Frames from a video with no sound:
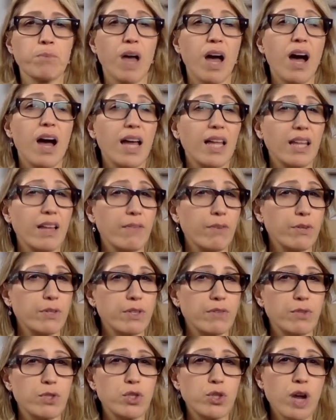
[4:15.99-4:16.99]
high levels
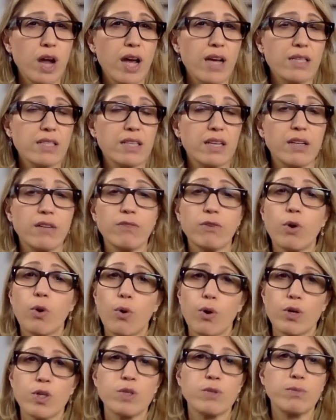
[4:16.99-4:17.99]
of stress, and of
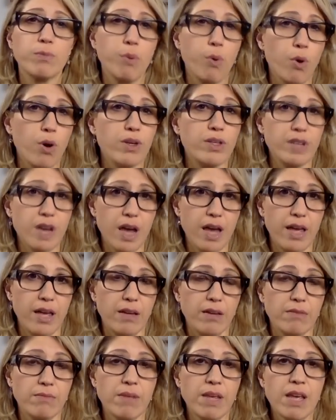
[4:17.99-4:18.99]
course, poor
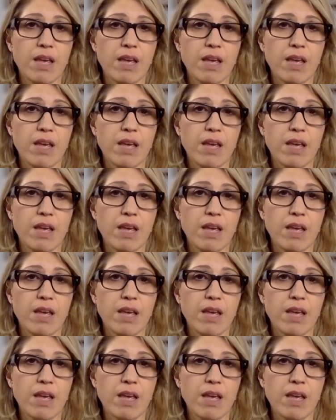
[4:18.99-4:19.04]
diet.